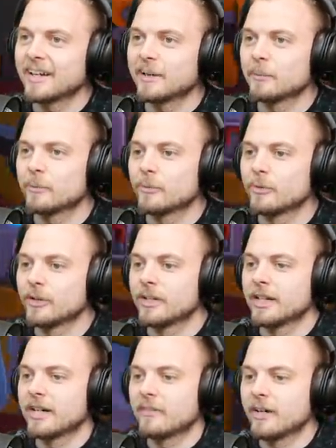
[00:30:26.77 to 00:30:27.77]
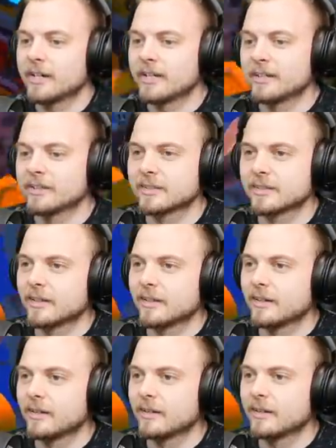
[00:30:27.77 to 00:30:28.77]
am running out of ideas.
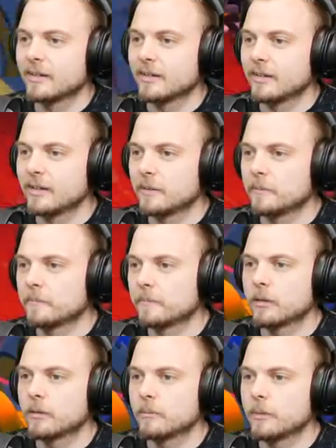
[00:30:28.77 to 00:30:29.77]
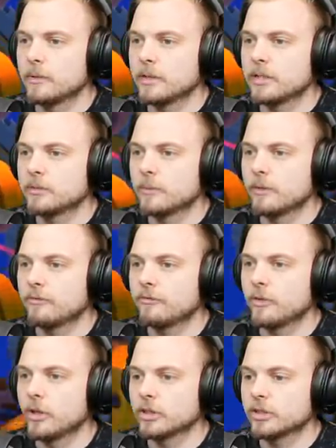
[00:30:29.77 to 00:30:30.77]
Um, maybe it needs more
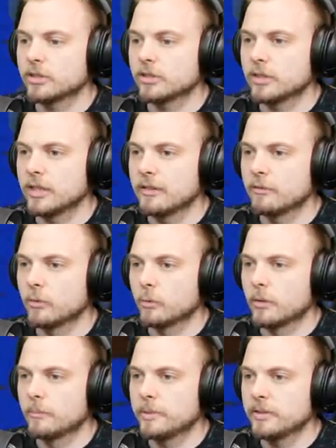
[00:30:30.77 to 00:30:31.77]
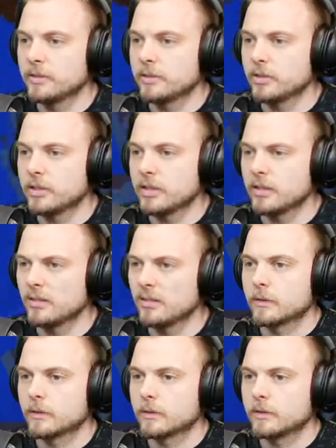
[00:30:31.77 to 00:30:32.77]
force because it's only a level one piston, do you think?
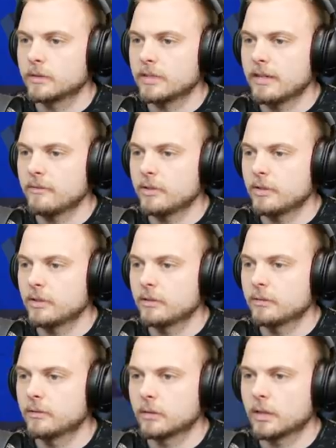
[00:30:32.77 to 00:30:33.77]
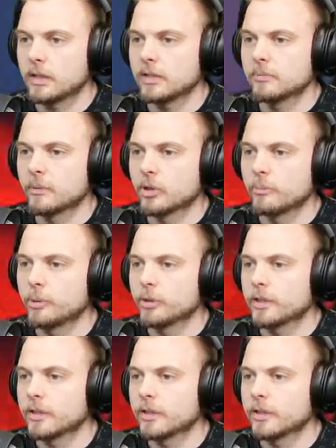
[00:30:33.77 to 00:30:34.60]
Seven. Okay, I need some more component